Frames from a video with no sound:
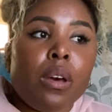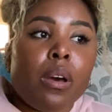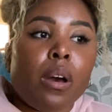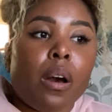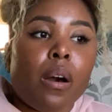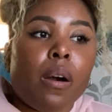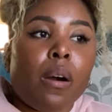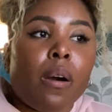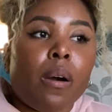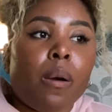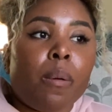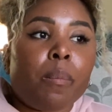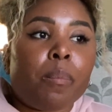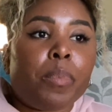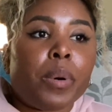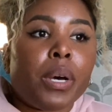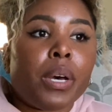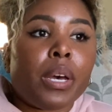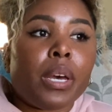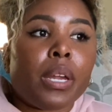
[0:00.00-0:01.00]
Um,
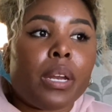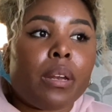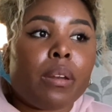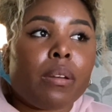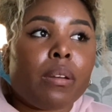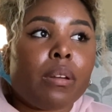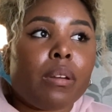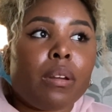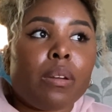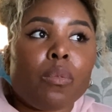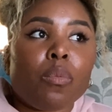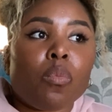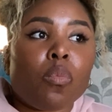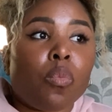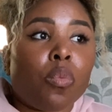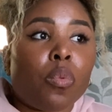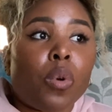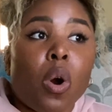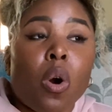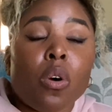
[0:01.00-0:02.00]
but
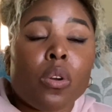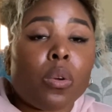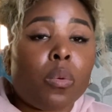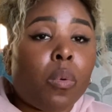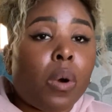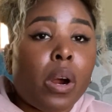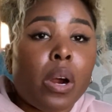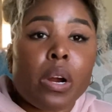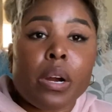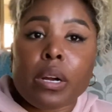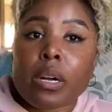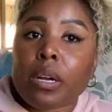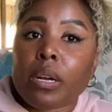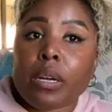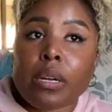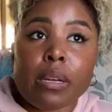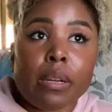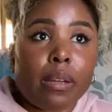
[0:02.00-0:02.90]
going to work,